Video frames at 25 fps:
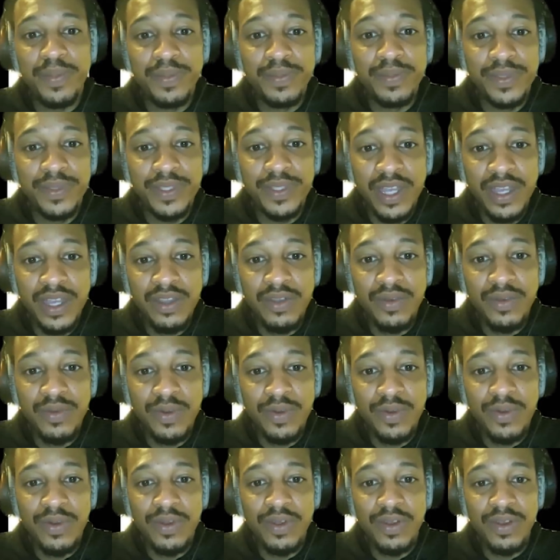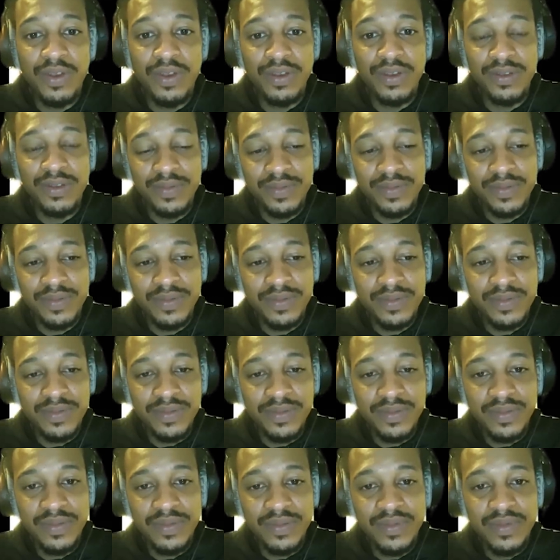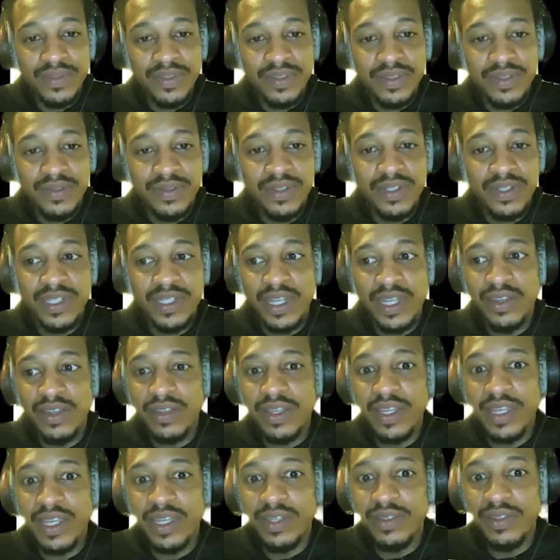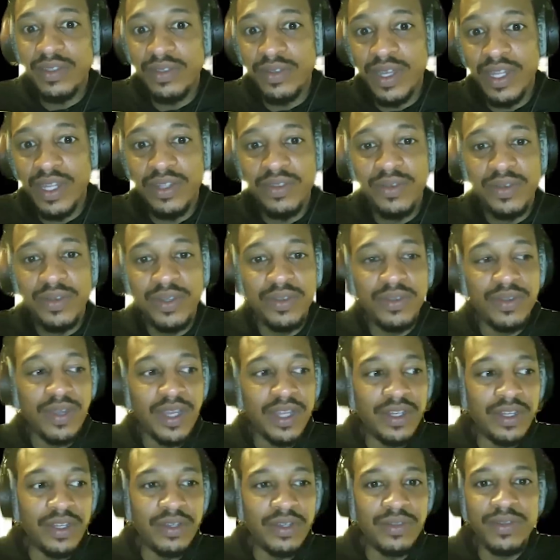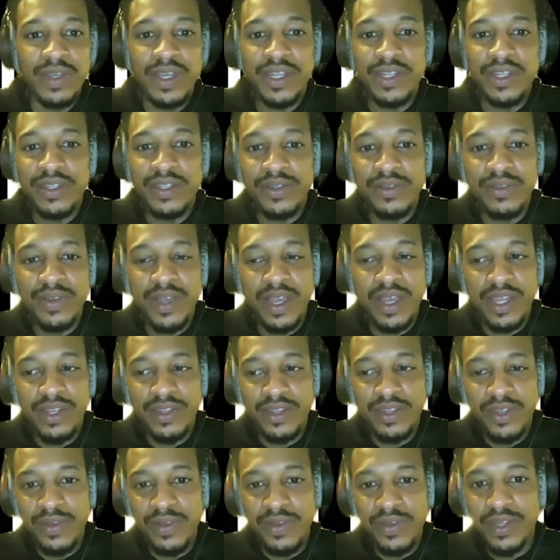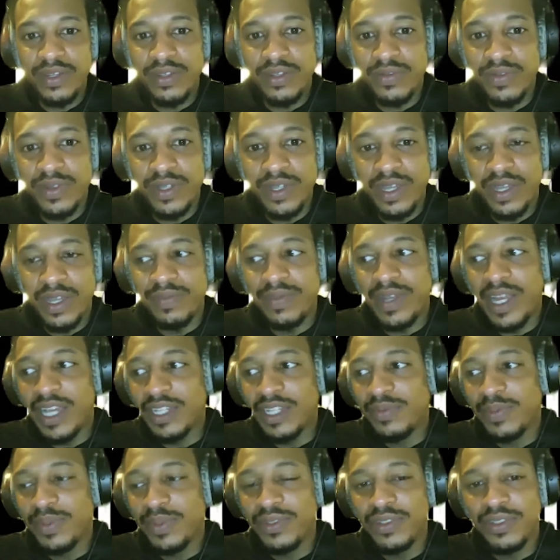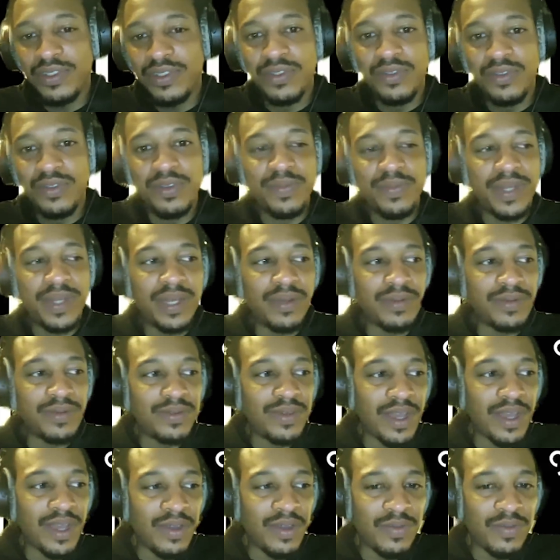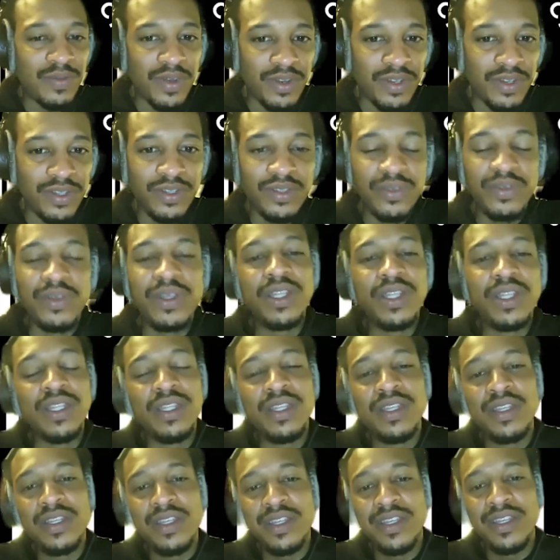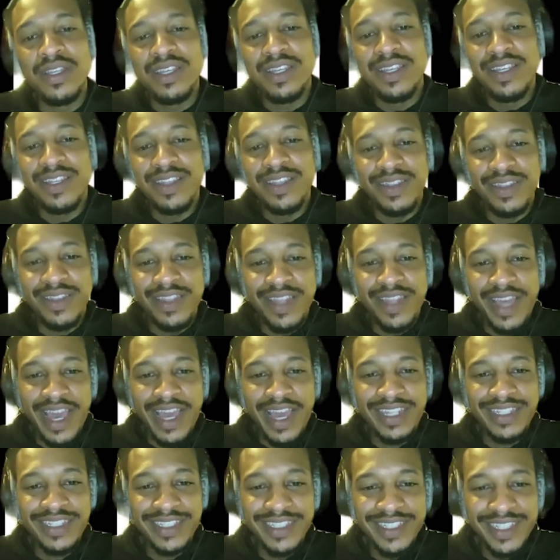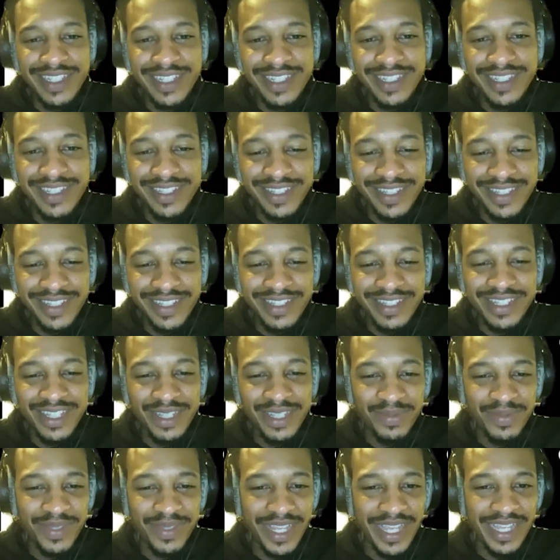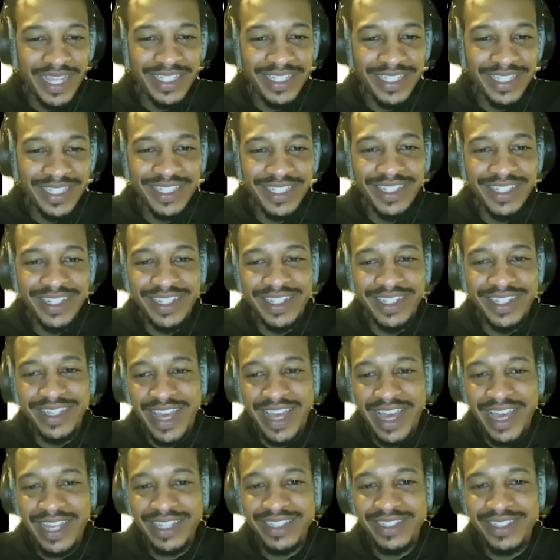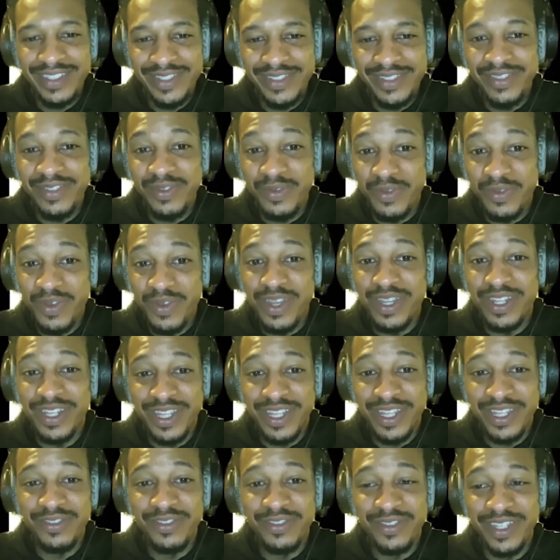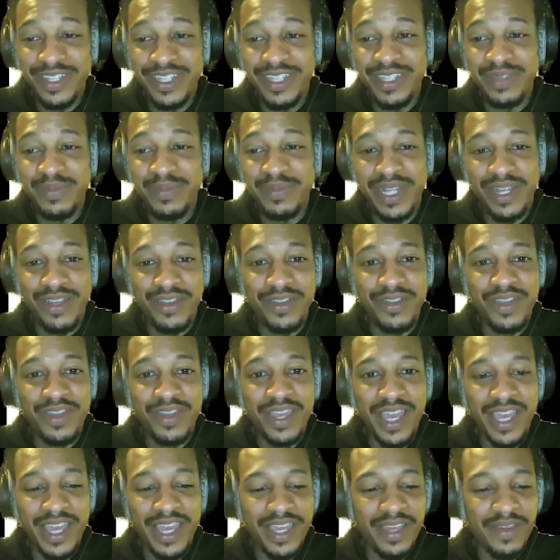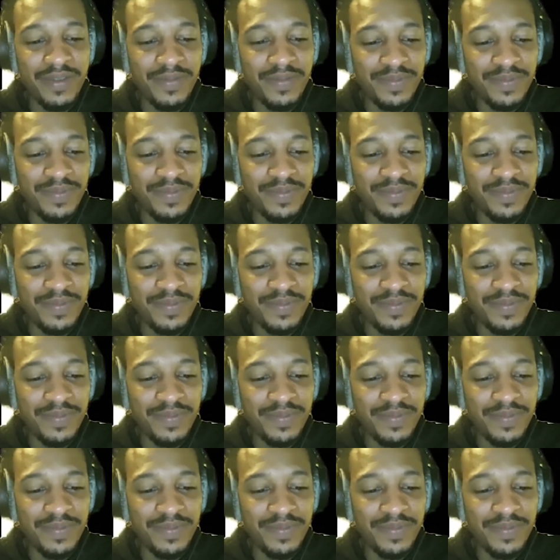tug of war, where it's like, okay, do I do it? Do I don't? I don't. I know I don't want, I'm not supposed to do it, but I'm, I want to do it. And that's the temptation. That's the one that you need to be like, okay,